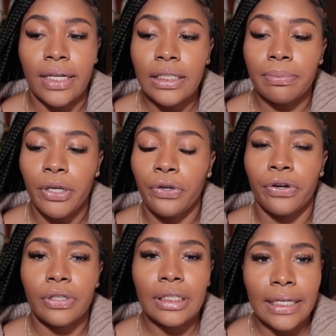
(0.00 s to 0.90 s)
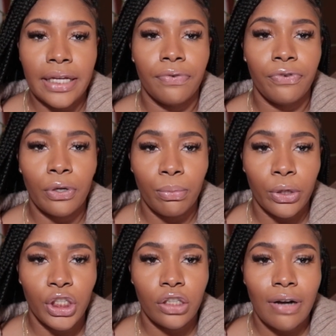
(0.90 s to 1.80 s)
make your skin feel
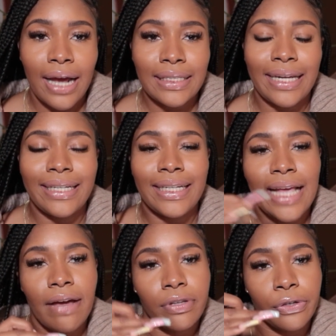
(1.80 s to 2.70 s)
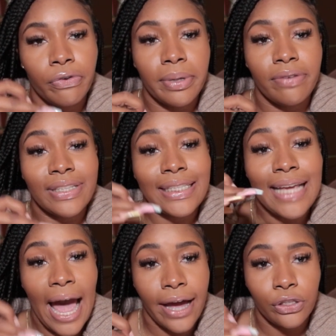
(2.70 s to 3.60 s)
moisturized, and it does have a little bit of a
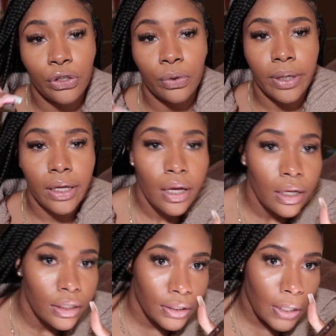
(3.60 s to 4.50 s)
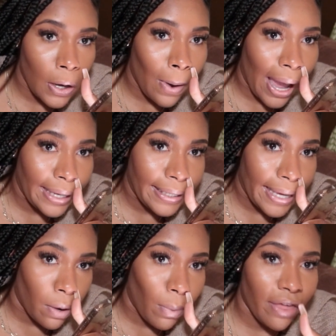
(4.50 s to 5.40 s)
tack to it. So I
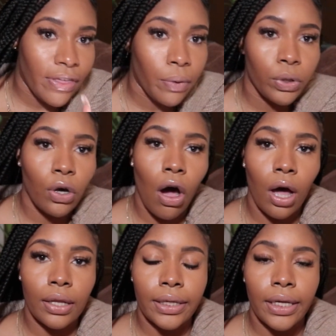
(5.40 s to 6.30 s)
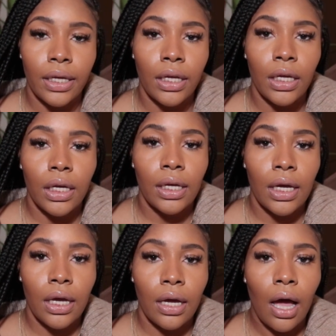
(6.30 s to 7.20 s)
get why they would call it
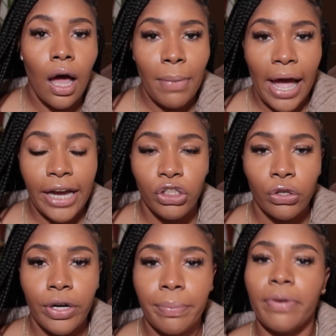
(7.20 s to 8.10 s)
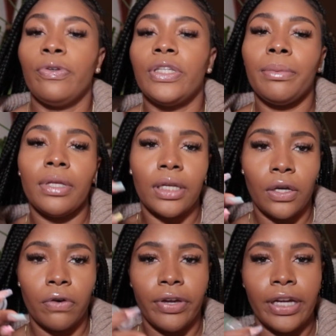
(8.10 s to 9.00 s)
Hydro Grip. If you see me
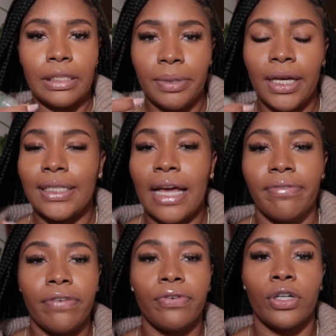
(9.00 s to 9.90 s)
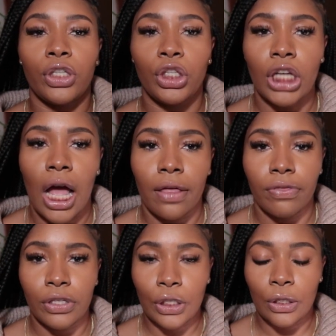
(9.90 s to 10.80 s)
looking over here, it's because I've never
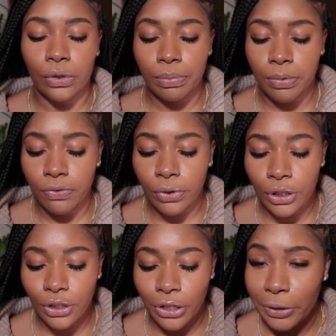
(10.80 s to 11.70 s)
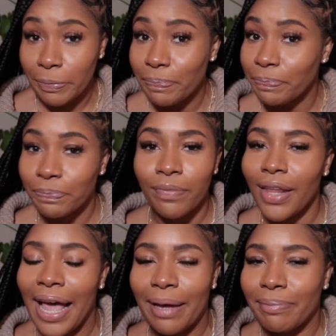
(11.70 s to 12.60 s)
shot this close before, so
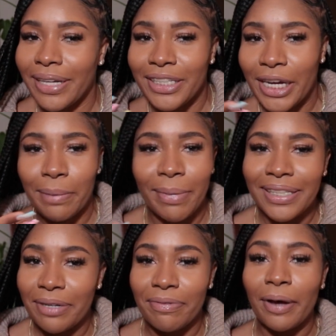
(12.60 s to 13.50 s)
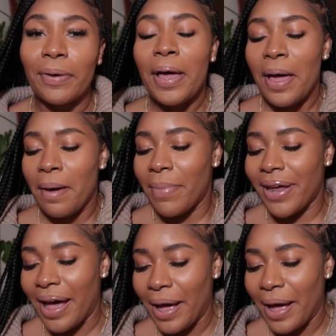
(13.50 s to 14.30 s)
I'm like checking myself out. But